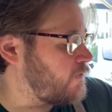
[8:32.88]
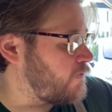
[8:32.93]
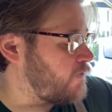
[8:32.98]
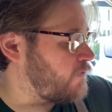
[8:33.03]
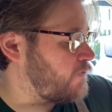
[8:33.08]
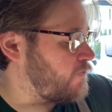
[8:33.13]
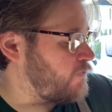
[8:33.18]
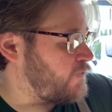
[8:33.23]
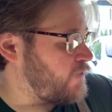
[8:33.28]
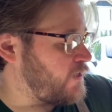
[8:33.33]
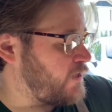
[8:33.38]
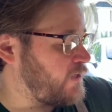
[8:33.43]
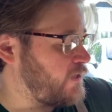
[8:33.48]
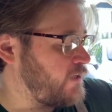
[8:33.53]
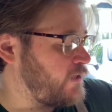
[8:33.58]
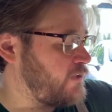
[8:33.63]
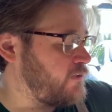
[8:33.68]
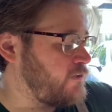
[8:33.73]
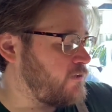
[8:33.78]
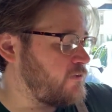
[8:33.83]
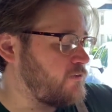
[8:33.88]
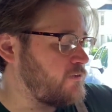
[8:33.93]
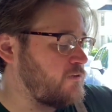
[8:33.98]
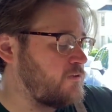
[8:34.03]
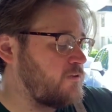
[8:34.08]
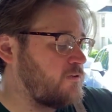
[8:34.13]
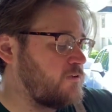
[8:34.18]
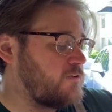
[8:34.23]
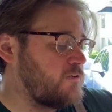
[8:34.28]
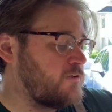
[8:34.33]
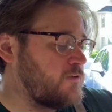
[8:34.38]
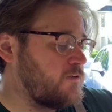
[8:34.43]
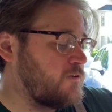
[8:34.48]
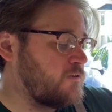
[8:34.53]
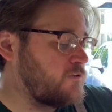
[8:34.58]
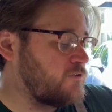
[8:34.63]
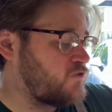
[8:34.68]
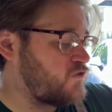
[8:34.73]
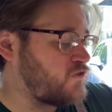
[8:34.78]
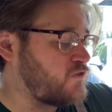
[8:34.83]
The
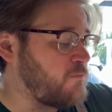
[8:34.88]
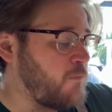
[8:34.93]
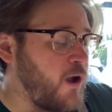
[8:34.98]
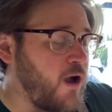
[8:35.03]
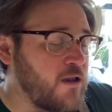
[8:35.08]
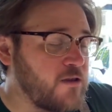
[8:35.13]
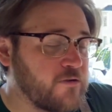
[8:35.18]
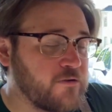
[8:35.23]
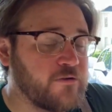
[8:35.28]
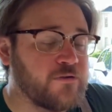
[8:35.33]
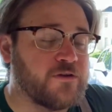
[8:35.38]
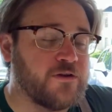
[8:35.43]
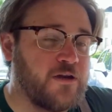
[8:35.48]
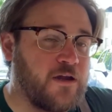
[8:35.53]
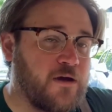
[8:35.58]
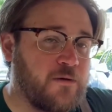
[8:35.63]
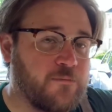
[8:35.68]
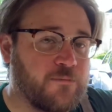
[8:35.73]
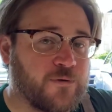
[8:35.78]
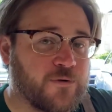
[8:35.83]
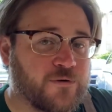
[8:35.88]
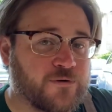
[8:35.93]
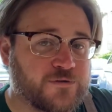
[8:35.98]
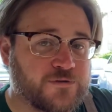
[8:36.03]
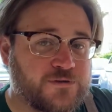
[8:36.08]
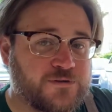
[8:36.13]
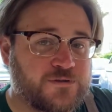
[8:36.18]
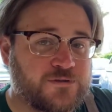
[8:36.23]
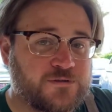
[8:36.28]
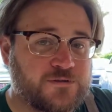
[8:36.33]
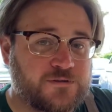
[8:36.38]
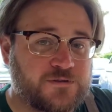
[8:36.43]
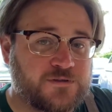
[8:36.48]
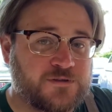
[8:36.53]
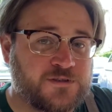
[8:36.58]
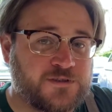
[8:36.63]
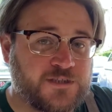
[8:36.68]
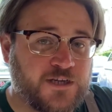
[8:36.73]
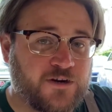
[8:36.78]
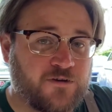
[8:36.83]
smaller the numbers,
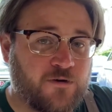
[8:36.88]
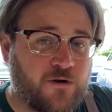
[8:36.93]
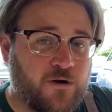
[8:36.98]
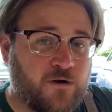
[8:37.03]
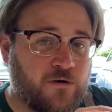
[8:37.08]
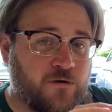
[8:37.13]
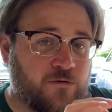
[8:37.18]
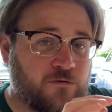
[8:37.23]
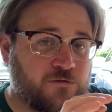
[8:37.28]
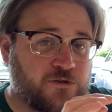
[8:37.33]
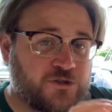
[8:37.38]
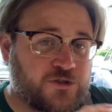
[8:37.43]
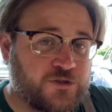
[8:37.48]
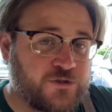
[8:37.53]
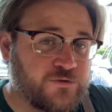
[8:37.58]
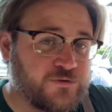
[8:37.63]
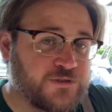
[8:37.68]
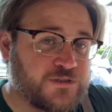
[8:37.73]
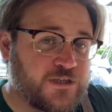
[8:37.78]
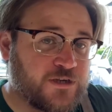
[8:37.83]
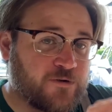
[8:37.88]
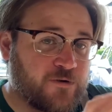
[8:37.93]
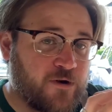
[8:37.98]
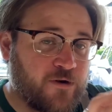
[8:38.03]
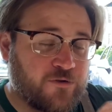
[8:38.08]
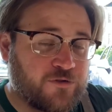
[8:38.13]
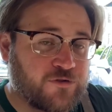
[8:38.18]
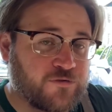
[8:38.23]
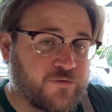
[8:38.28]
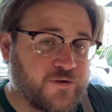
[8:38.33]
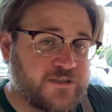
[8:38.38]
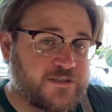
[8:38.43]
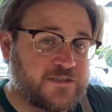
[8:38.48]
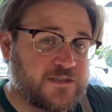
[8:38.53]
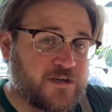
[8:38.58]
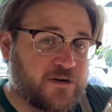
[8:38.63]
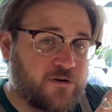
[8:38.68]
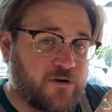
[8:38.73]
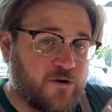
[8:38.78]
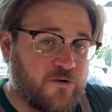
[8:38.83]
0, 2-0,
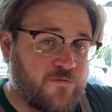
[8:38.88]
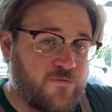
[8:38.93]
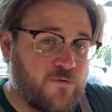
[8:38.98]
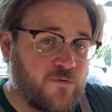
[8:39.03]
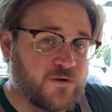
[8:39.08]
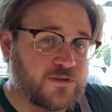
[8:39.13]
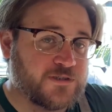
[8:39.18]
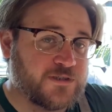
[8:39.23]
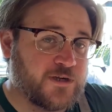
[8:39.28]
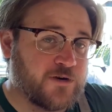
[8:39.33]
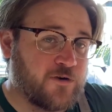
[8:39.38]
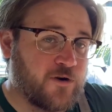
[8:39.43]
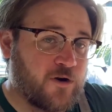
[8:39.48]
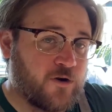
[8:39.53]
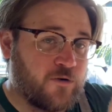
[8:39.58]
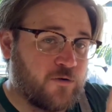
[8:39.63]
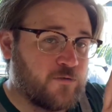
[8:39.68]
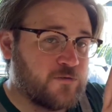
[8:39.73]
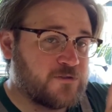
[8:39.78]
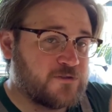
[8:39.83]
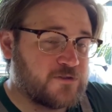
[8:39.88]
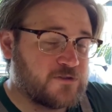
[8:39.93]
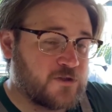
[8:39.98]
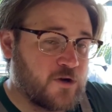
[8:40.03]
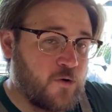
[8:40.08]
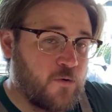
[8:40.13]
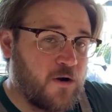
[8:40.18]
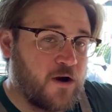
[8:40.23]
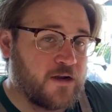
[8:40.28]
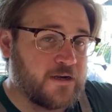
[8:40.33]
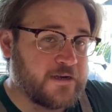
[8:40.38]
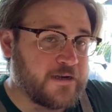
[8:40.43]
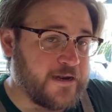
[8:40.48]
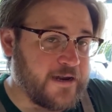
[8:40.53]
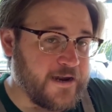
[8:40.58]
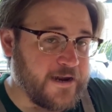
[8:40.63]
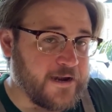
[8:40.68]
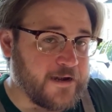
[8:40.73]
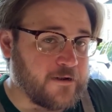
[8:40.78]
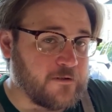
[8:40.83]
3-0, 4-0, so on
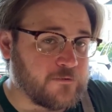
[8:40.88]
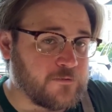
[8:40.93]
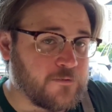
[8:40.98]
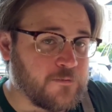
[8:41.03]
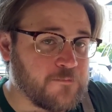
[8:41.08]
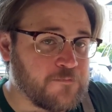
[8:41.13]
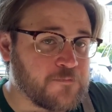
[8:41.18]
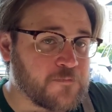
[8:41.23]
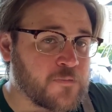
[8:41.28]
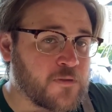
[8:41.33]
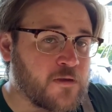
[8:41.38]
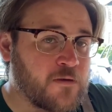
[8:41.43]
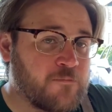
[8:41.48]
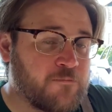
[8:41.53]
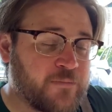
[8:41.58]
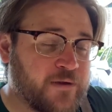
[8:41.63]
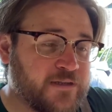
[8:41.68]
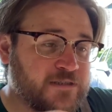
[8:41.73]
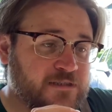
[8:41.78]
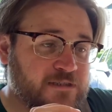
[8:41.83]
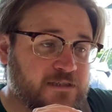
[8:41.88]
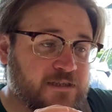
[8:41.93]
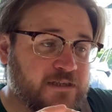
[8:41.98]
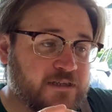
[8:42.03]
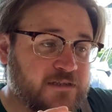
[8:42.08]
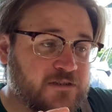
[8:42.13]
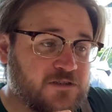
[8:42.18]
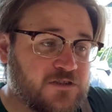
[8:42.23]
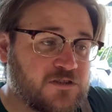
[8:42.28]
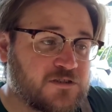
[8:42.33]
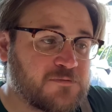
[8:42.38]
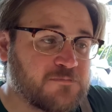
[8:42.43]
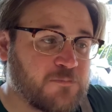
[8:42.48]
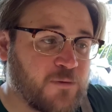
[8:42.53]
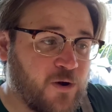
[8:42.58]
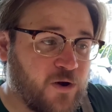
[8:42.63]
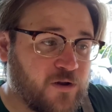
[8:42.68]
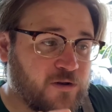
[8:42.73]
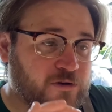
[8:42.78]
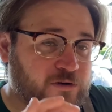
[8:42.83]
down, means it's getting
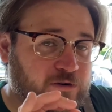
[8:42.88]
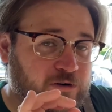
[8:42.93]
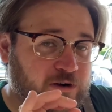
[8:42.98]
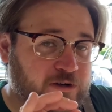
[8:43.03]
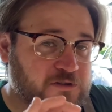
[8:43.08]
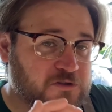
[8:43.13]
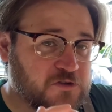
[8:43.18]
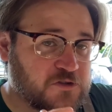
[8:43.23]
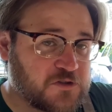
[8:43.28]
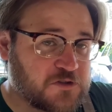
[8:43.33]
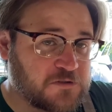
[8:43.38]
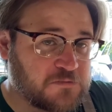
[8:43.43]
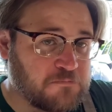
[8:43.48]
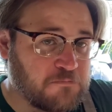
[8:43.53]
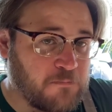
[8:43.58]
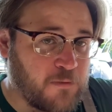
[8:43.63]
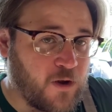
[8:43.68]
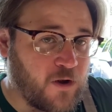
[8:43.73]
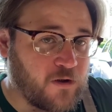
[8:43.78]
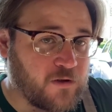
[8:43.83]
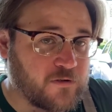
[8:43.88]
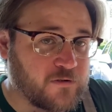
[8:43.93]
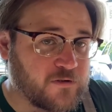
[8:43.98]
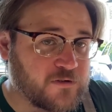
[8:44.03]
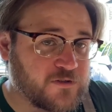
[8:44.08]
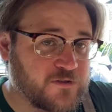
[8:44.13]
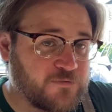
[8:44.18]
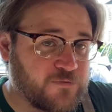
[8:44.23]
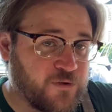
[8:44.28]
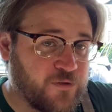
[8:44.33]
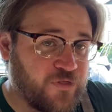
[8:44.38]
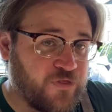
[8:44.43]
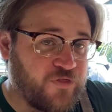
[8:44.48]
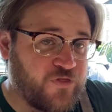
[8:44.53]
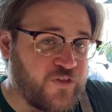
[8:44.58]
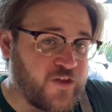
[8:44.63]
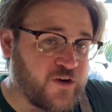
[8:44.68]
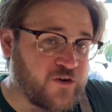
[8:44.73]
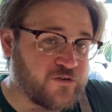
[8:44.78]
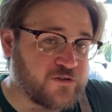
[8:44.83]
smaller and smaller. It's for
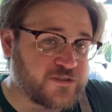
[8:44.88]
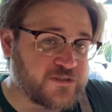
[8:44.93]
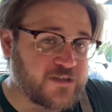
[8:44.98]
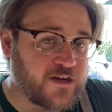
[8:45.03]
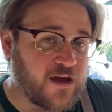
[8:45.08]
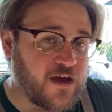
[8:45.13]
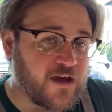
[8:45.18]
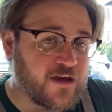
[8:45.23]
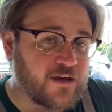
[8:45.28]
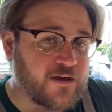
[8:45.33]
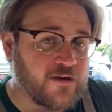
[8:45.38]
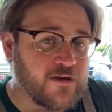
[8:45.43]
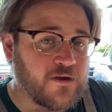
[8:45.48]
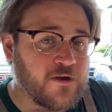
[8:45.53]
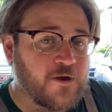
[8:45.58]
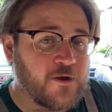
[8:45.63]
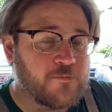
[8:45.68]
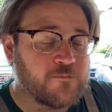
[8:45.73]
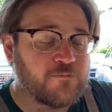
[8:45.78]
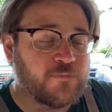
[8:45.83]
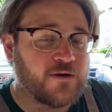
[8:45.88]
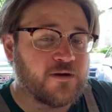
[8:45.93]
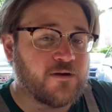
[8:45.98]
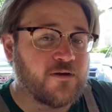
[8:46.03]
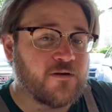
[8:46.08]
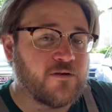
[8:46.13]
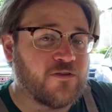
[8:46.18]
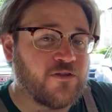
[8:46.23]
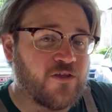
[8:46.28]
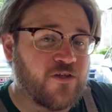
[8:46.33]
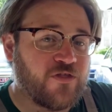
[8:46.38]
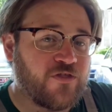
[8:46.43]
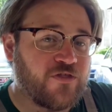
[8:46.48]
thinner stock, but the